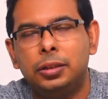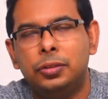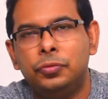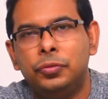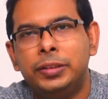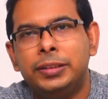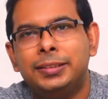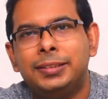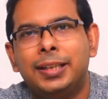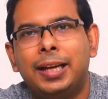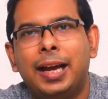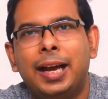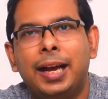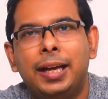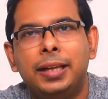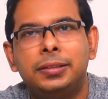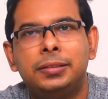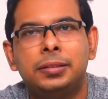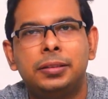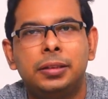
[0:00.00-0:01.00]
which
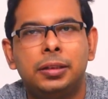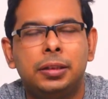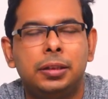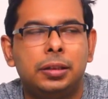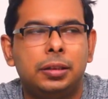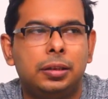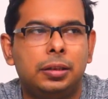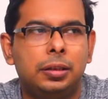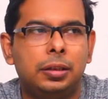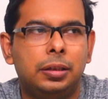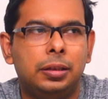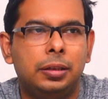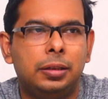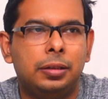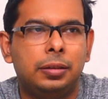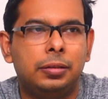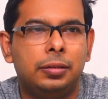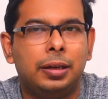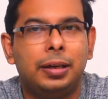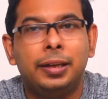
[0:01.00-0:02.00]
has
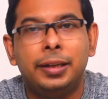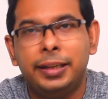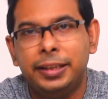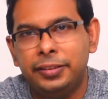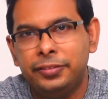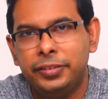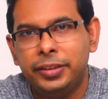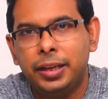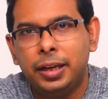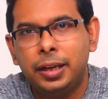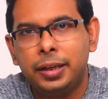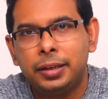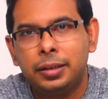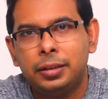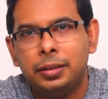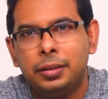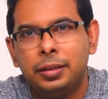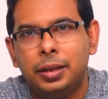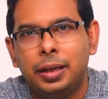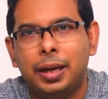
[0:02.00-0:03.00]
a DVR
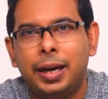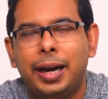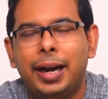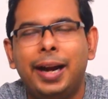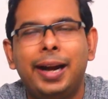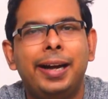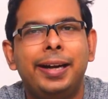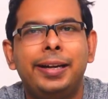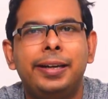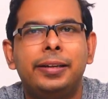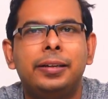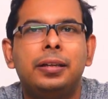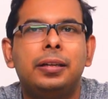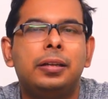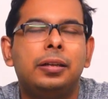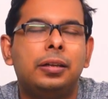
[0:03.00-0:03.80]
and